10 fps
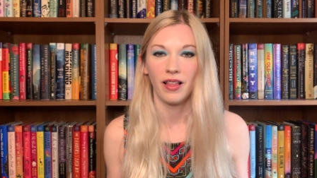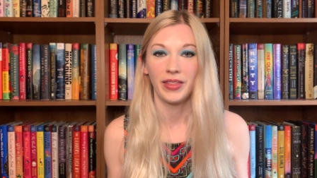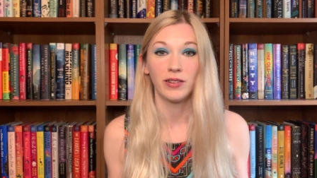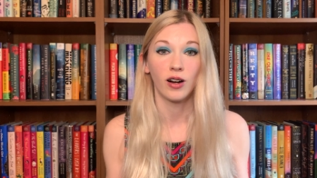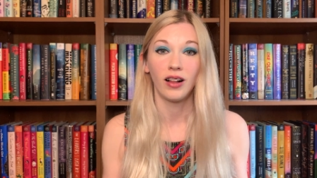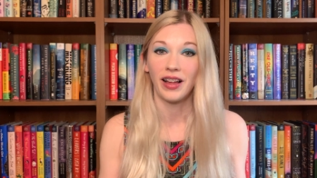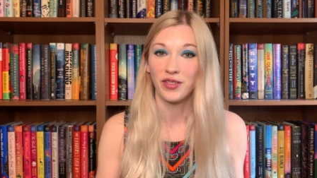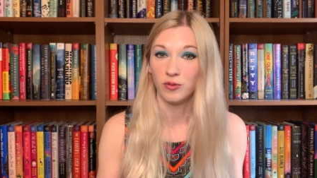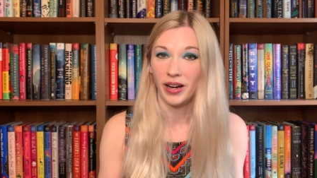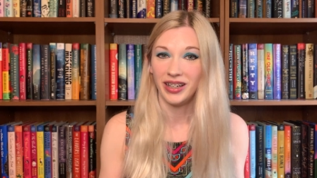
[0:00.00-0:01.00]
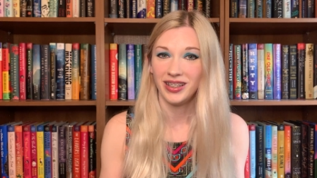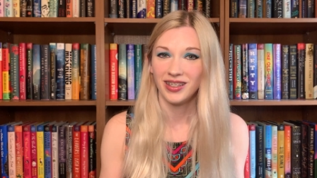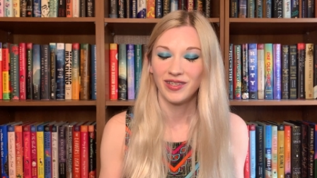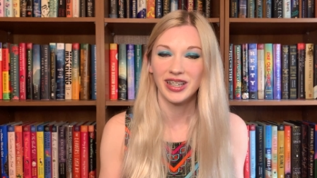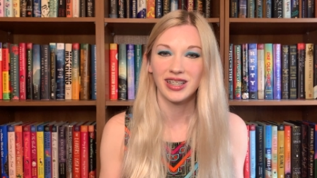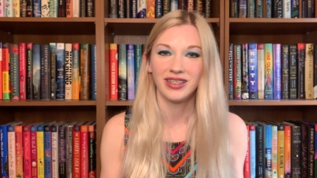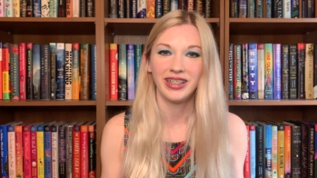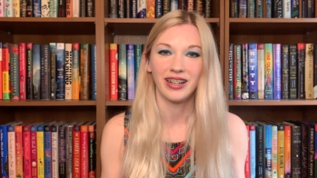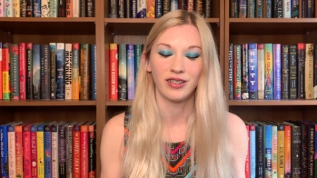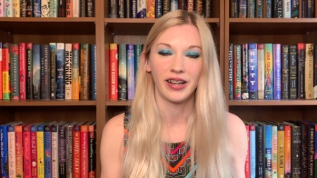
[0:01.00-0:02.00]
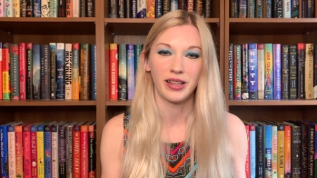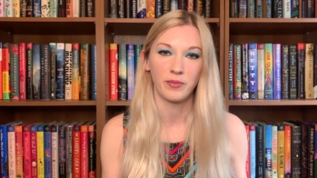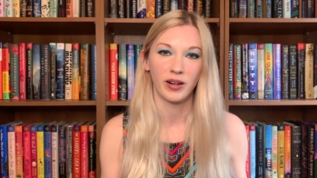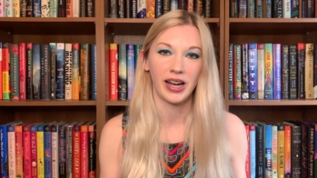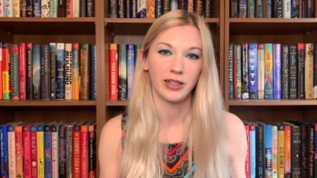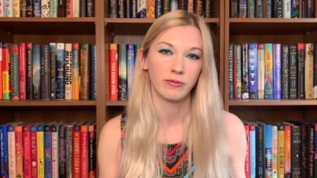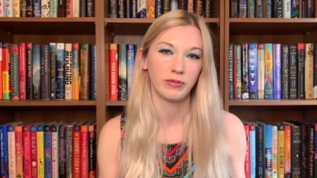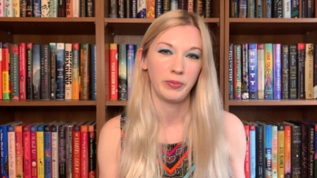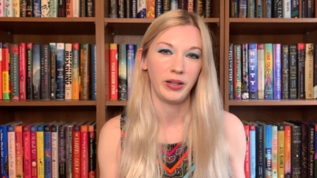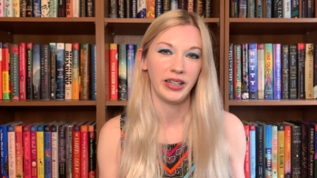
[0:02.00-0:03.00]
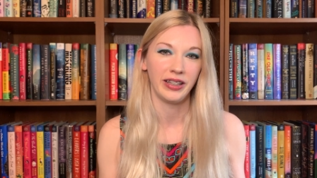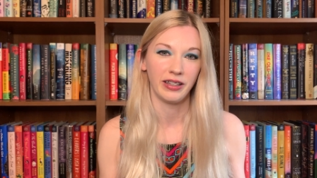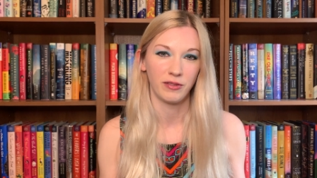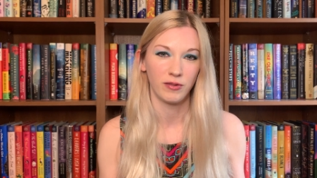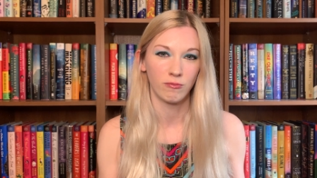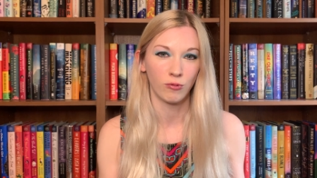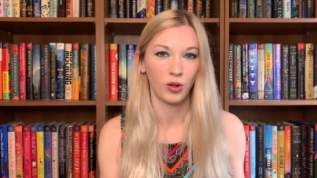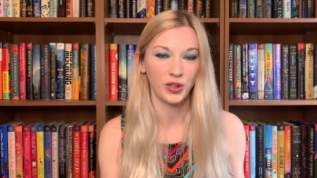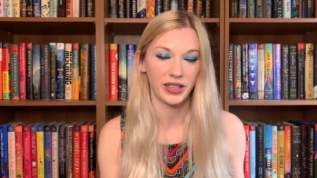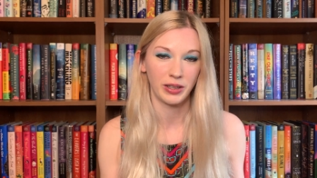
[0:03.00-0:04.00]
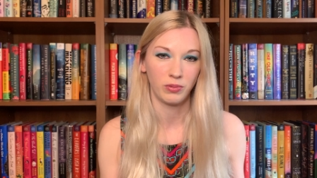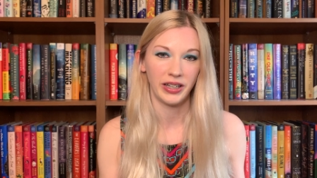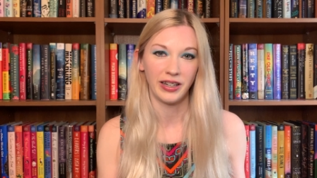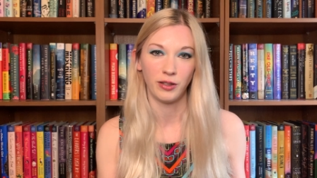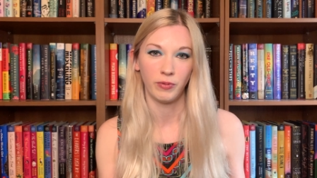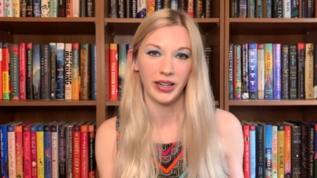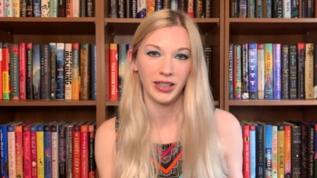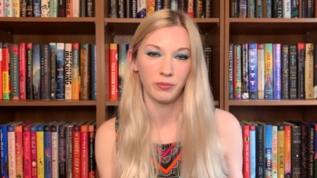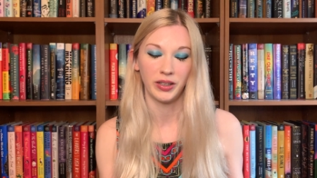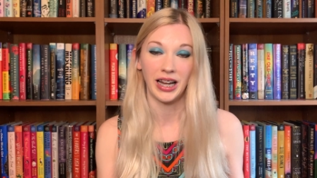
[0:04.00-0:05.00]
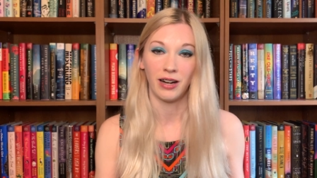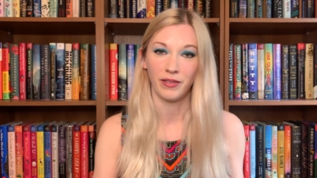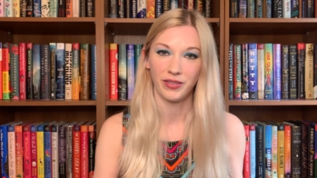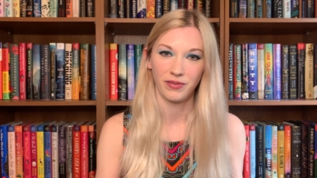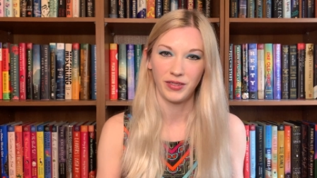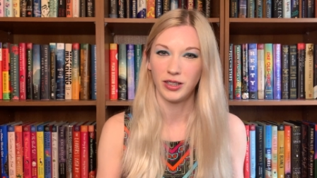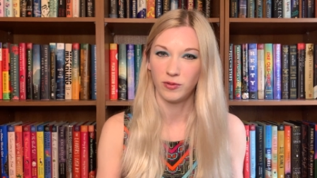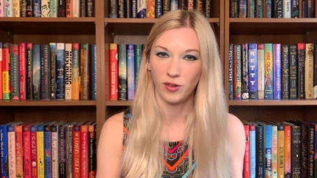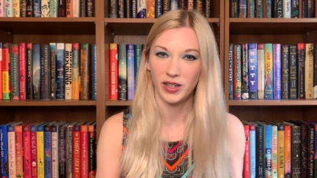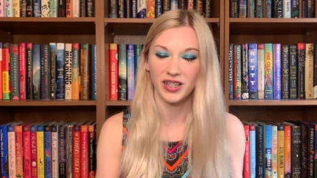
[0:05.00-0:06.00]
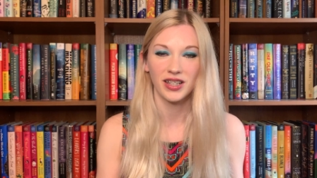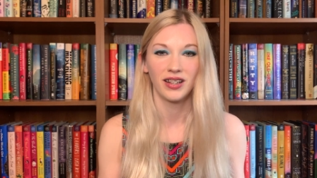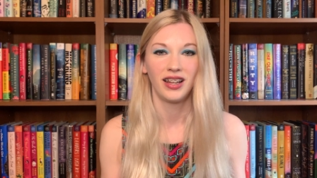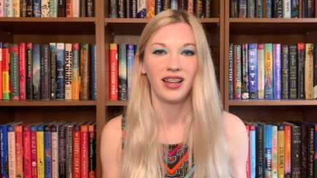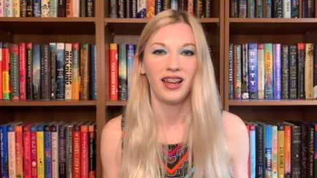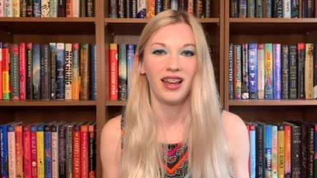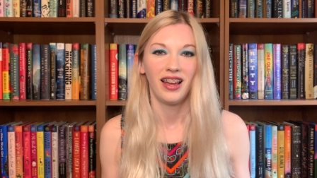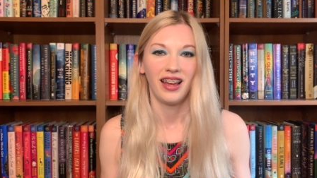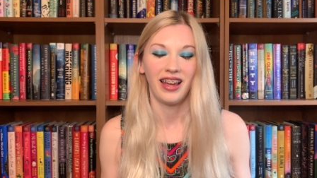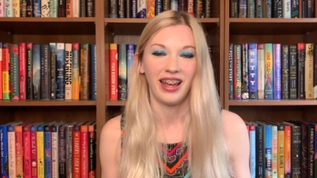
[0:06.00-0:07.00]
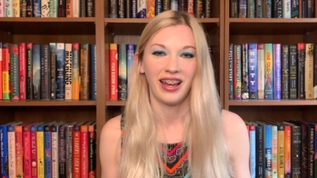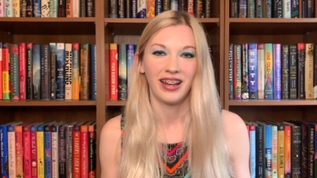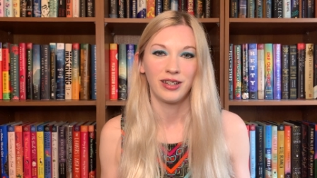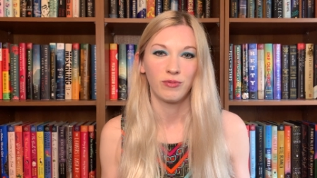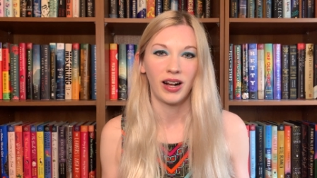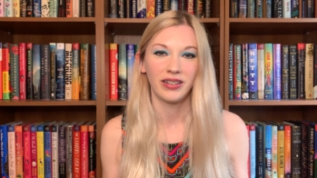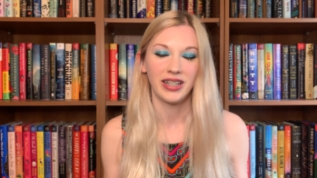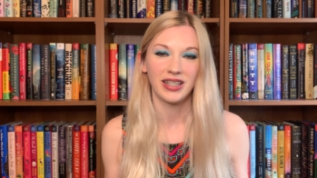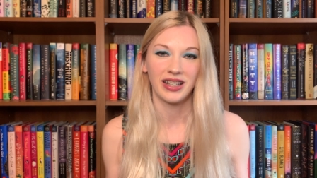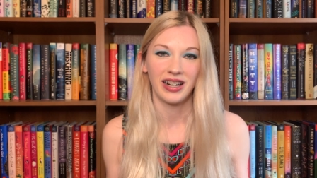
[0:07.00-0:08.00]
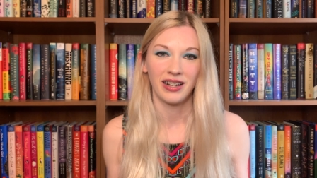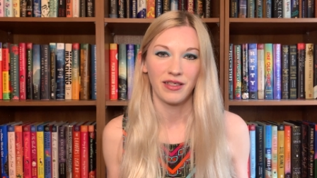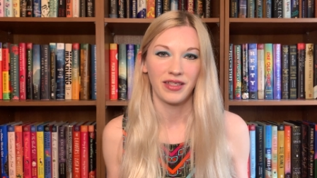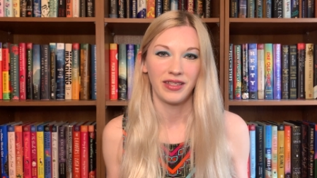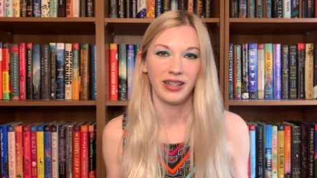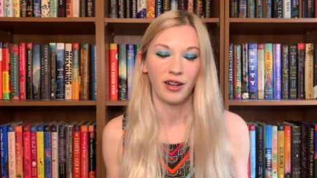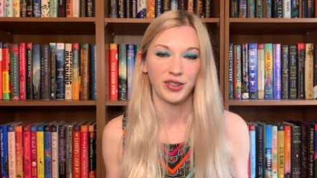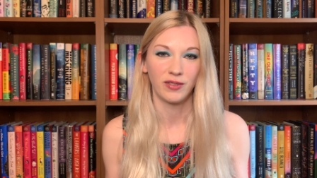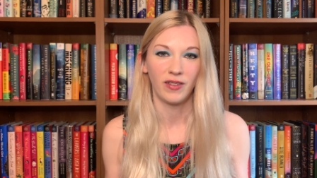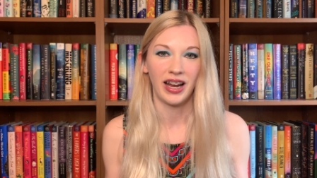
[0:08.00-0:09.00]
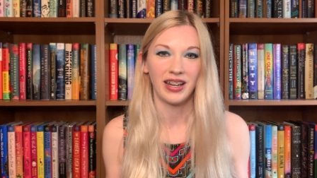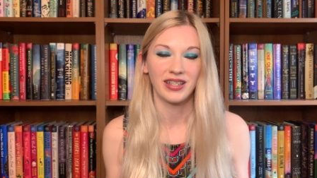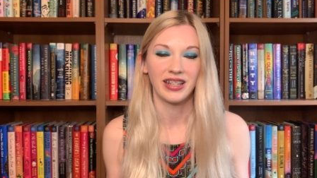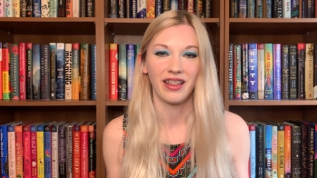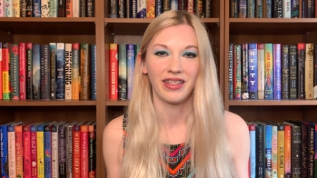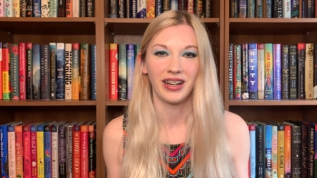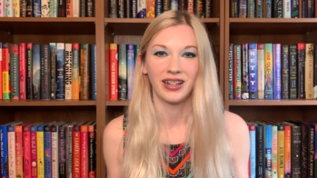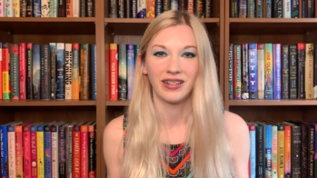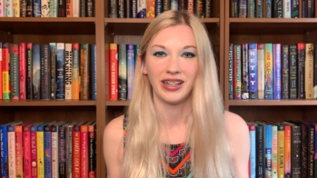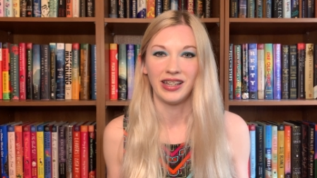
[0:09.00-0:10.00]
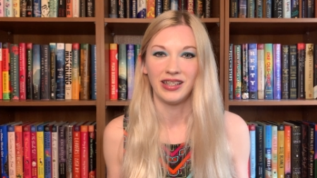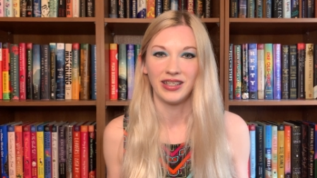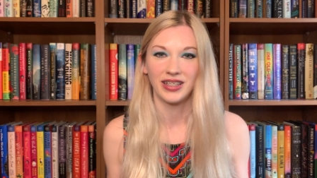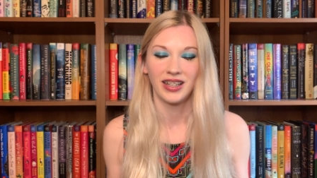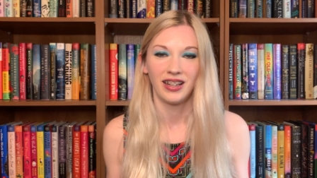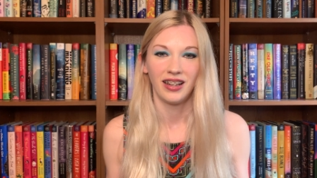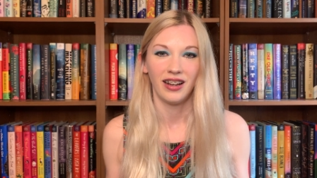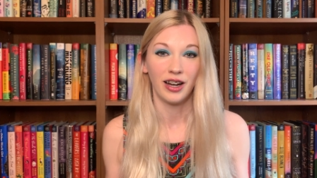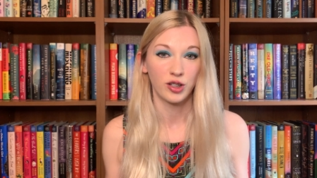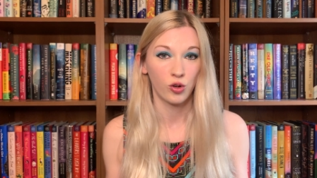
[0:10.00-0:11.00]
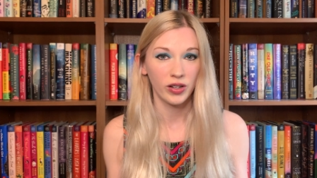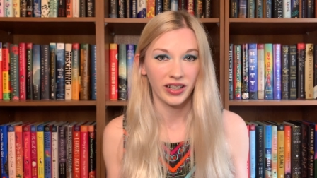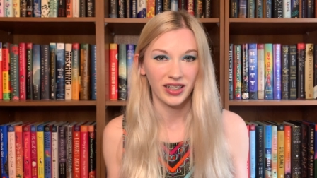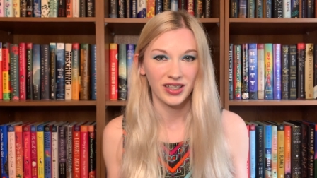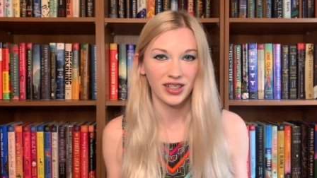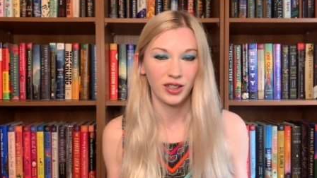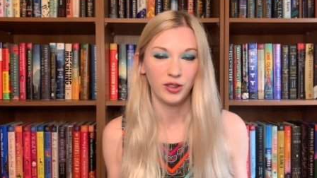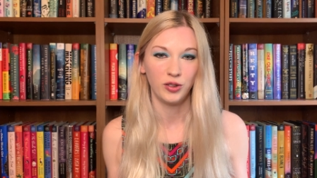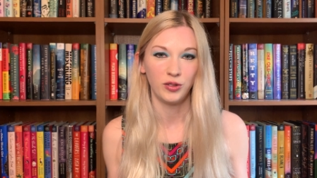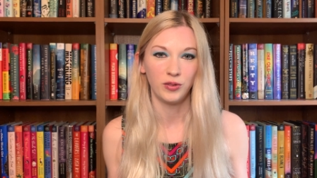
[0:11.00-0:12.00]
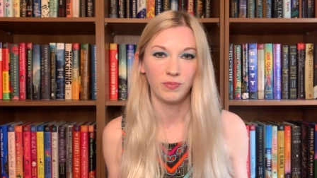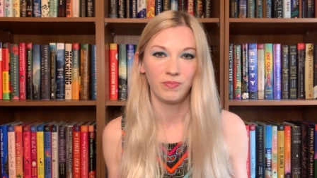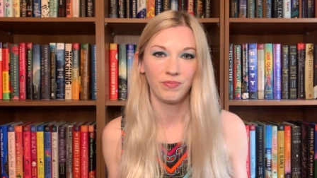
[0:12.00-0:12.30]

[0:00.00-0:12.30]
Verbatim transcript: they were all at the wedding originally, and a lot of them are kind of repeating the roles that they played in the wedding, but now in the divorce. And while he's there, he also finds that there is a tortoise who